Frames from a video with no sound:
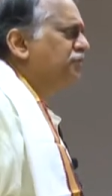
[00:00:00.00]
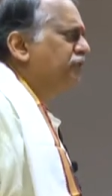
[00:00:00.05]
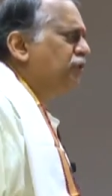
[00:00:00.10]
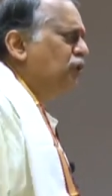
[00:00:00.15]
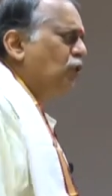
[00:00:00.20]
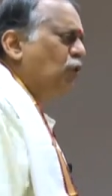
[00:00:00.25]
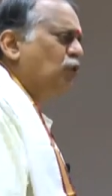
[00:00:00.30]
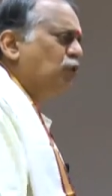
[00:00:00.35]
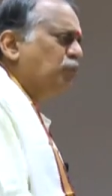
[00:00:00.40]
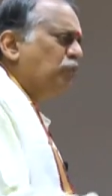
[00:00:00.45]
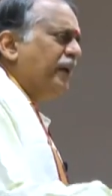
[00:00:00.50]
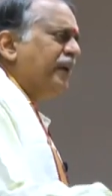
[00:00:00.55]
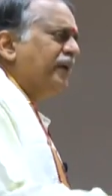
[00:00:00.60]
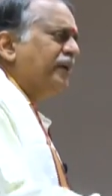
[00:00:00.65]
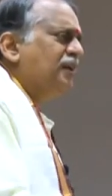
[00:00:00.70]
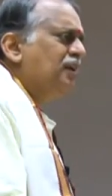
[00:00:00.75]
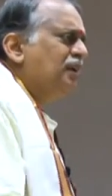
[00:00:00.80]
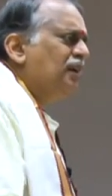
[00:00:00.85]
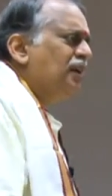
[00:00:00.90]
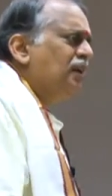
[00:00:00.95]
Without
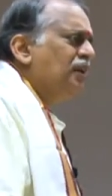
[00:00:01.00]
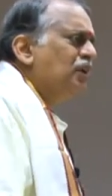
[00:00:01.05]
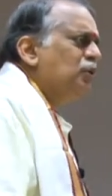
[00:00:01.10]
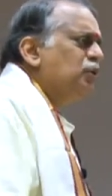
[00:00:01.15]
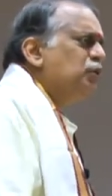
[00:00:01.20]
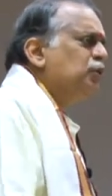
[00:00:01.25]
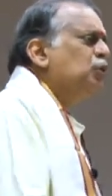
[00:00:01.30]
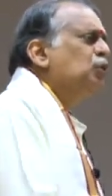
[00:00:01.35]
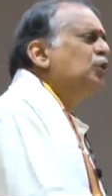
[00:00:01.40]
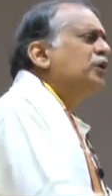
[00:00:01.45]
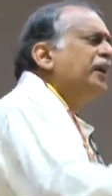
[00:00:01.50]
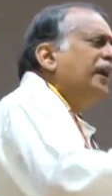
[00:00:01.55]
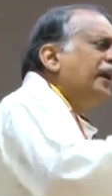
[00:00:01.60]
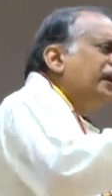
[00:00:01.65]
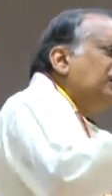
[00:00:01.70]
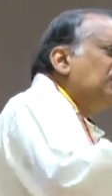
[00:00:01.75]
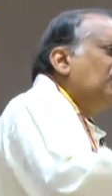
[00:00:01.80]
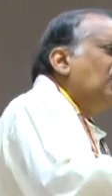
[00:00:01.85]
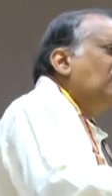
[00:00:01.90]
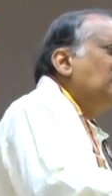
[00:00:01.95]
mind, you
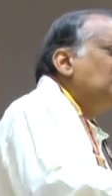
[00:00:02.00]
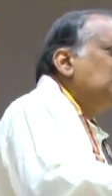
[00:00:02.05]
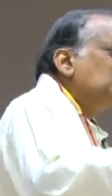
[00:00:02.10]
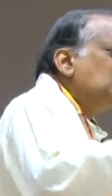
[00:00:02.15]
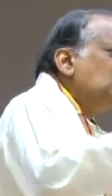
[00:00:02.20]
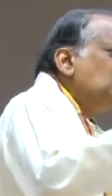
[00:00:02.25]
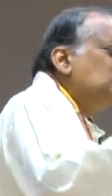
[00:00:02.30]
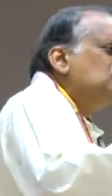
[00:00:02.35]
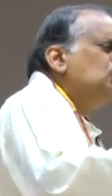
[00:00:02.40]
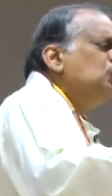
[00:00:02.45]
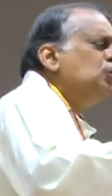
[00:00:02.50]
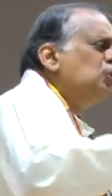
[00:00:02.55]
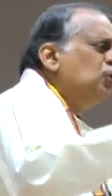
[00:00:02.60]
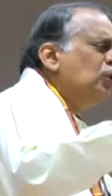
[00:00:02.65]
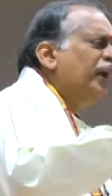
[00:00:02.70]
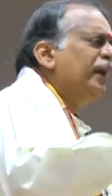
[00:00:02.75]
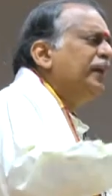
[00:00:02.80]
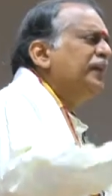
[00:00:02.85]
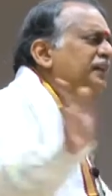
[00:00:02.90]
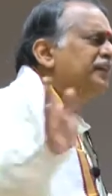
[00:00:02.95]
cannot do
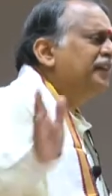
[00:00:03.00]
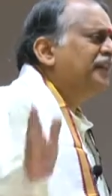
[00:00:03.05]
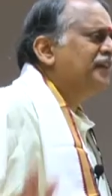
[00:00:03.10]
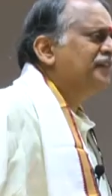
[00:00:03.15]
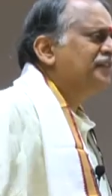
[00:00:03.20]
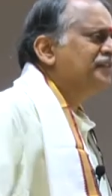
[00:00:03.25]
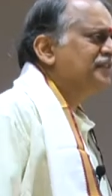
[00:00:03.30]
anything.